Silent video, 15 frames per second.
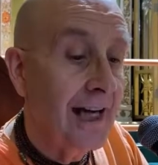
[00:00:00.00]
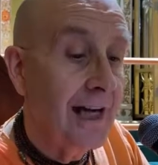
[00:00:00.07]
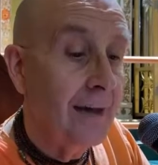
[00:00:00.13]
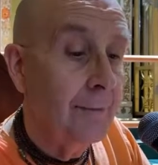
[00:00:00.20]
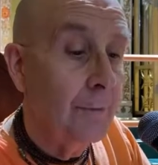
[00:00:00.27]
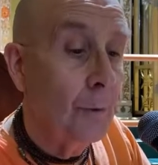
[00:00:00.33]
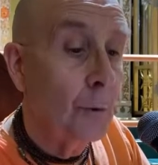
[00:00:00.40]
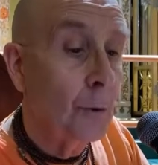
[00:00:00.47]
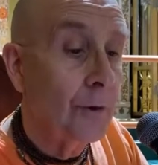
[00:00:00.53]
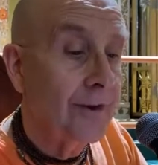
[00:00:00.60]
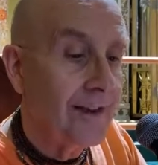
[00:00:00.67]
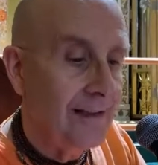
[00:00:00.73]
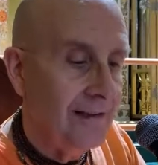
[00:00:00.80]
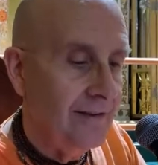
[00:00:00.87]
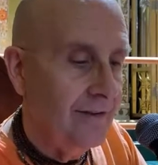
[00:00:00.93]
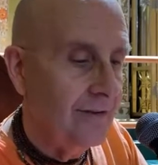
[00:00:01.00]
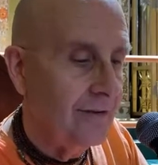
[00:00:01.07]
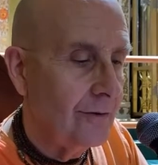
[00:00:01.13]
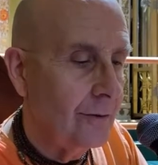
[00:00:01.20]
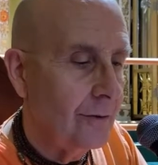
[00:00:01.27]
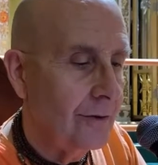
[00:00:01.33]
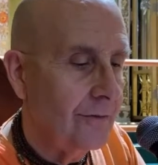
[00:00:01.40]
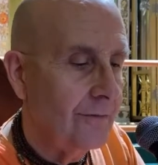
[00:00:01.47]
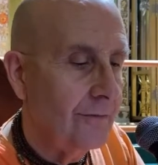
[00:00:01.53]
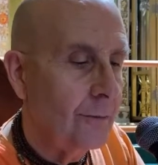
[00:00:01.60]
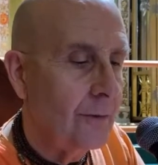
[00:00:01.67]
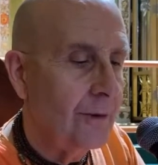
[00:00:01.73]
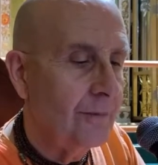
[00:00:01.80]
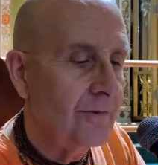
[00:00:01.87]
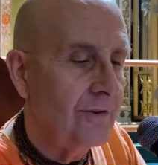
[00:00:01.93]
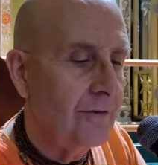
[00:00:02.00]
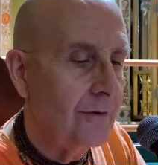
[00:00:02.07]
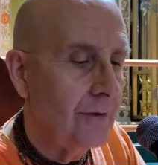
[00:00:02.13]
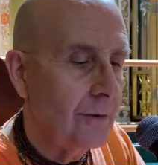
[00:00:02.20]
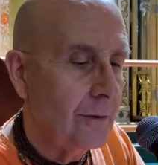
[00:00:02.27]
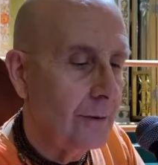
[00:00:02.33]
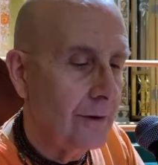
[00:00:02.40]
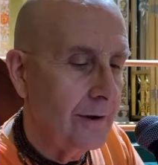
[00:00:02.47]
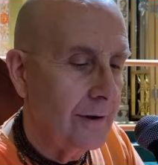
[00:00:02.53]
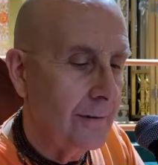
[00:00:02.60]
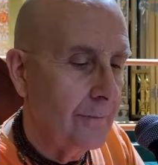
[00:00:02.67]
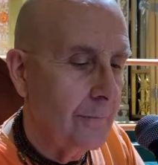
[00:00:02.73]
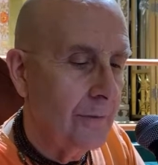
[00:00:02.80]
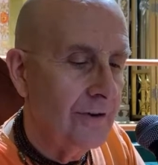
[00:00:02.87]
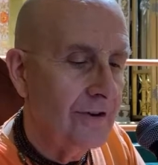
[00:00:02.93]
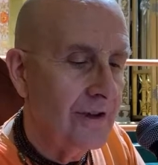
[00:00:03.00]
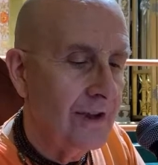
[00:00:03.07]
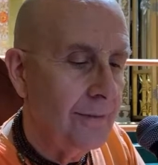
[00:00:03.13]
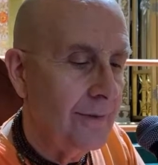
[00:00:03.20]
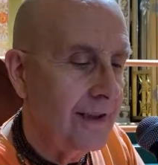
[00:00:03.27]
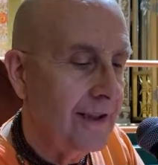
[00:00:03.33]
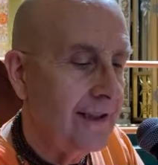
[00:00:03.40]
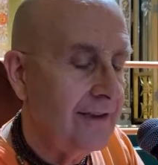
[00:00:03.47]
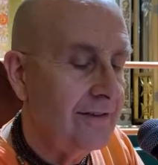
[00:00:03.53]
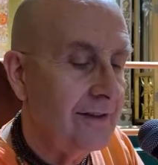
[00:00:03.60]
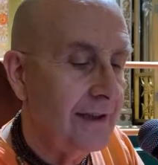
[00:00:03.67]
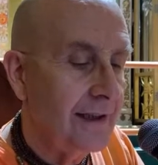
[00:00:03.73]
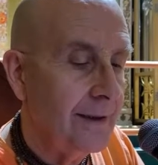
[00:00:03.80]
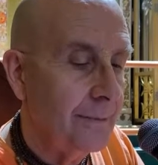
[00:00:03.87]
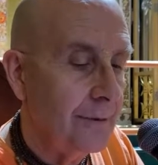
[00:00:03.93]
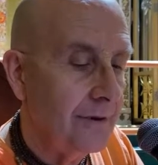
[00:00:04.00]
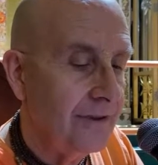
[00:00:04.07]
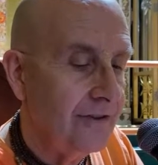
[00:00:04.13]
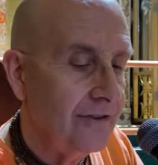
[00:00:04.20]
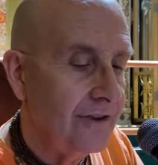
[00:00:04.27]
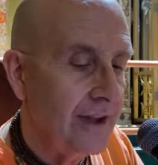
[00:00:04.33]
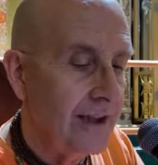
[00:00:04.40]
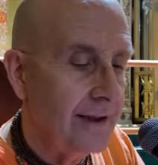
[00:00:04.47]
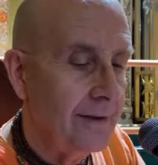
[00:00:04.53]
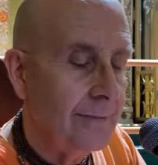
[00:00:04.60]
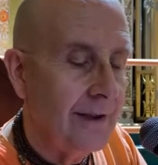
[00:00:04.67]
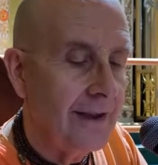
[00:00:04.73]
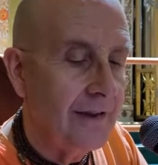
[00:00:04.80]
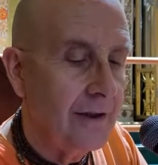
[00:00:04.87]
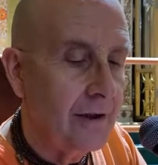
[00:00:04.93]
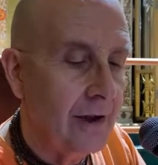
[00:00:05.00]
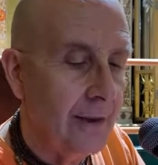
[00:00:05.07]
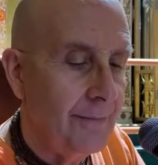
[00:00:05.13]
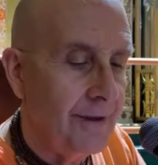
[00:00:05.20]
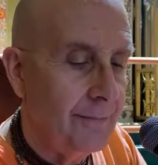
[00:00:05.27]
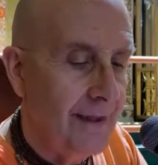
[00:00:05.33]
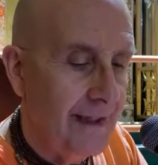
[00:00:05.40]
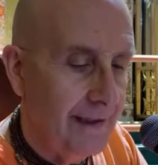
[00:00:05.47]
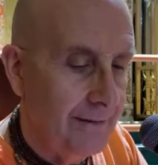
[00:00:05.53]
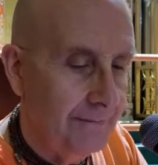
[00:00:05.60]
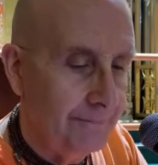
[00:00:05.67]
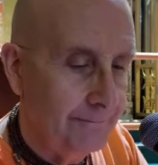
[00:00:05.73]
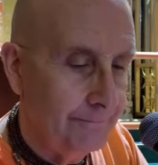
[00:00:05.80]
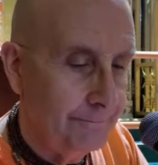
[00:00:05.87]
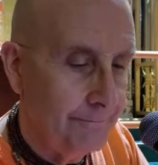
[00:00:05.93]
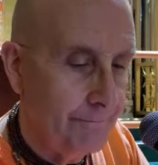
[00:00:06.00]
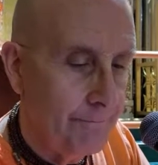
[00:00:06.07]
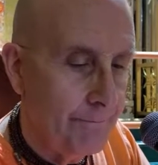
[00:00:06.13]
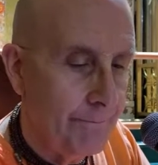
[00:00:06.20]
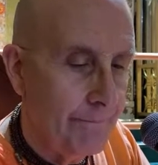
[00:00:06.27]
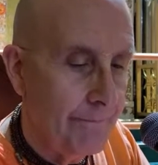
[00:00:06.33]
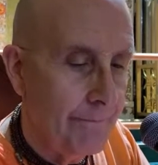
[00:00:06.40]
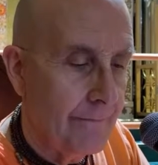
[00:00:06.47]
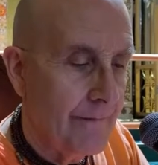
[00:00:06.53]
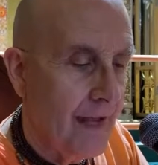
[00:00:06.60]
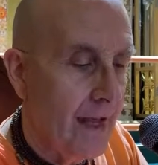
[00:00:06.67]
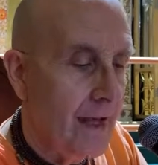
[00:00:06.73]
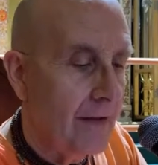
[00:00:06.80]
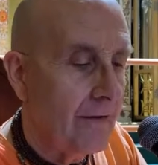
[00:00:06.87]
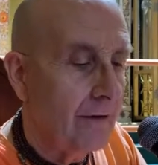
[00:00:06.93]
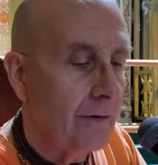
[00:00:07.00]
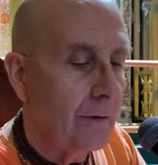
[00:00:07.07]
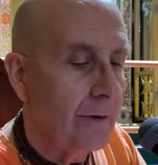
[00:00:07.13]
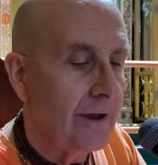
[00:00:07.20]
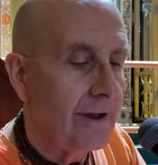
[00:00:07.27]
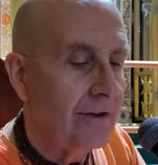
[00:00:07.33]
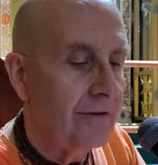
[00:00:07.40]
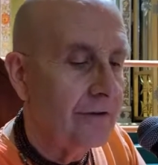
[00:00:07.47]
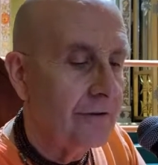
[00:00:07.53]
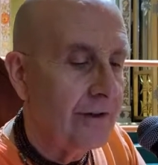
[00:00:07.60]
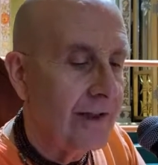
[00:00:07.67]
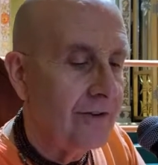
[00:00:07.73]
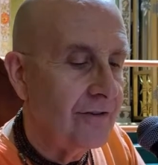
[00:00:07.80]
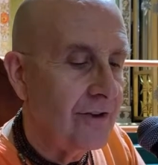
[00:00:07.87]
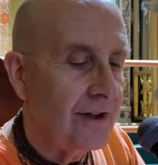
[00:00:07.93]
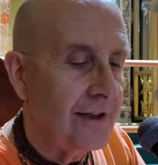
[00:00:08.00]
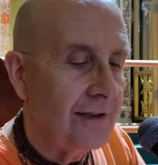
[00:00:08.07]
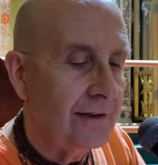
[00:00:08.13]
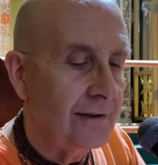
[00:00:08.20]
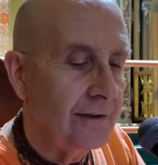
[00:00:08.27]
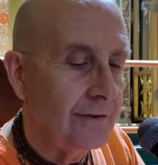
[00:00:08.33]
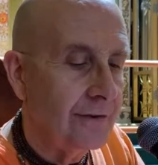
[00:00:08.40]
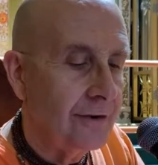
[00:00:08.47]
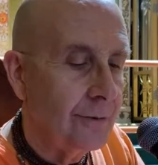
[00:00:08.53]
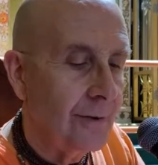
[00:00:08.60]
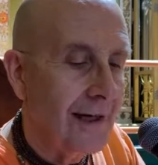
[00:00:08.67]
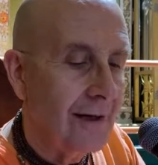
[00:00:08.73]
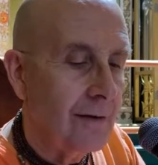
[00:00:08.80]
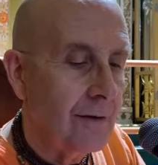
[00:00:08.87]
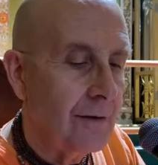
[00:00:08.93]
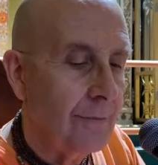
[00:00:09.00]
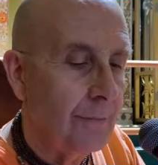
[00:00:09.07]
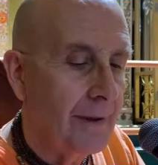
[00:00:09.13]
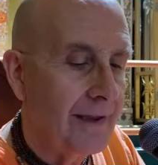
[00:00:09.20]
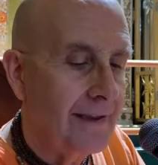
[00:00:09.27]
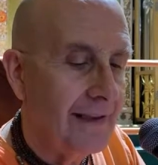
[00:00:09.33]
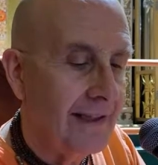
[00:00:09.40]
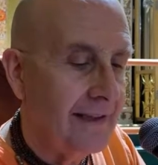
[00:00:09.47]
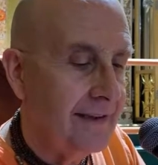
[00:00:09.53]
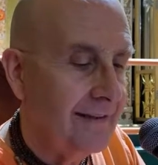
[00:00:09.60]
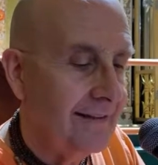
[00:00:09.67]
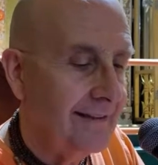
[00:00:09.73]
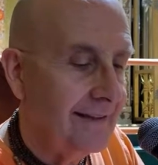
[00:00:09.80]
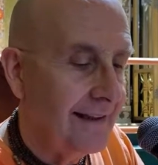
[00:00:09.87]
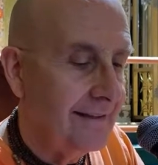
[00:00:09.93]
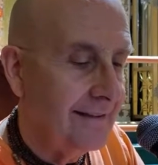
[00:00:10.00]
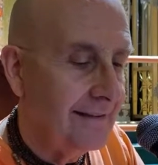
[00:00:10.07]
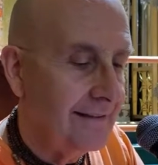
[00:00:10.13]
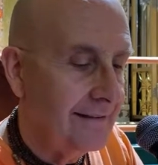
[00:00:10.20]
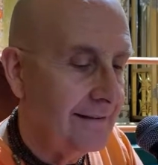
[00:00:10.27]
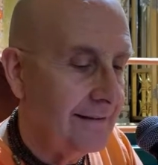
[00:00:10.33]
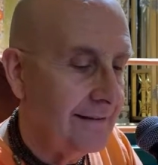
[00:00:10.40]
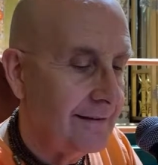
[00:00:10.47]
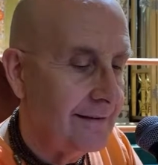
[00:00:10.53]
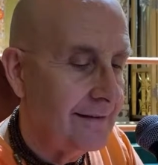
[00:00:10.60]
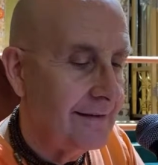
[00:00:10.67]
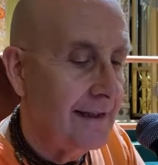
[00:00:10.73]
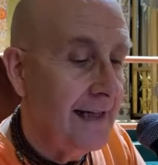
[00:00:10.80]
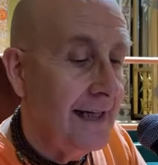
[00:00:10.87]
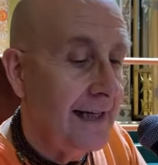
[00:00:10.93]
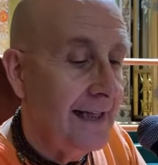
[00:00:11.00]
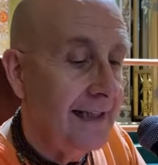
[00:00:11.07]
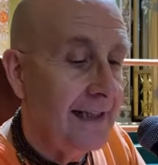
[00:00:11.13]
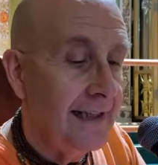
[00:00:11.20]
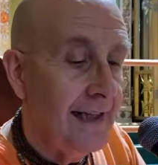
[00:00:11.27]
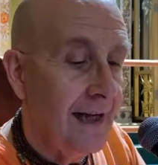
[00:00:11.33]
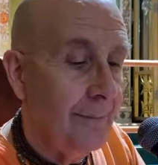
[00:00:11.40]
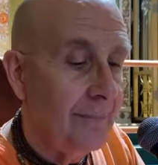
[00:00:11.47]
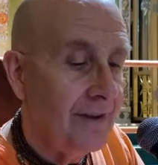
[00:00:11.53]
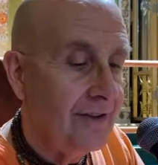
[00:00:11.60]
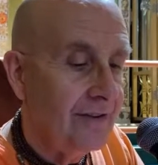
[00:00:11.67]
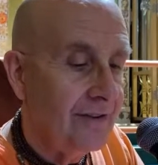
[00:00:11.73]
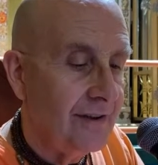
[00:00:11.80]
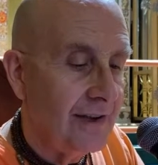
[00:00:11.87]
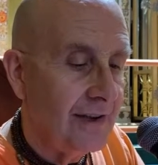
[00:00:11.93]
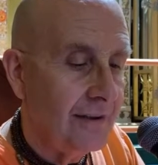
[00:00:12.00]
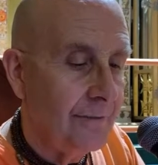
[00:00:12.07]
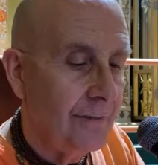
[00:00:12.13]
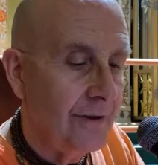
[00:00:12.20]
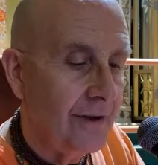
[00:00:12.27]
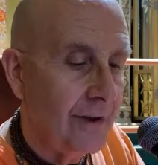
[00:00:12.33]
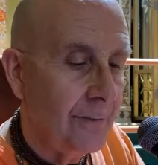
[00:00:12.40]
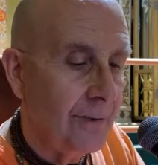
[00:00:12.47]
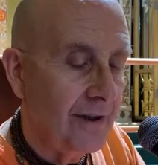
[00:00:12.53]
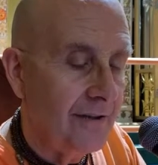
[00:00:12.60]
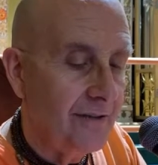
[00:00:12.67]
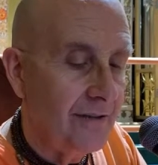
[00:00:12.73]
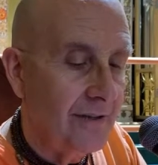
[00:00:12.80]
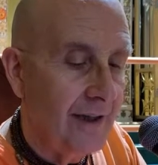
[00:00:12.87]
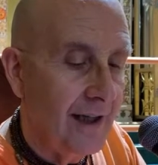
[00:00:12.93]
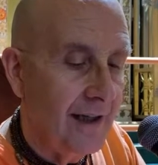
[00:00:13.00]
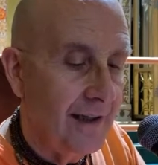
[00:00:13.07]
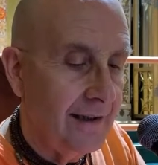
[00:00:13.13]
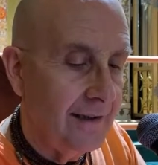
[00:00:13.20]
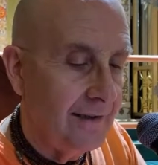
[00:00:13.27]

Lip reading: murtis, or forms of the Lord, which can be easily appreciated by the common man. The Lord is transcendental to our mundane senses. He cannot be seen with our present eyes,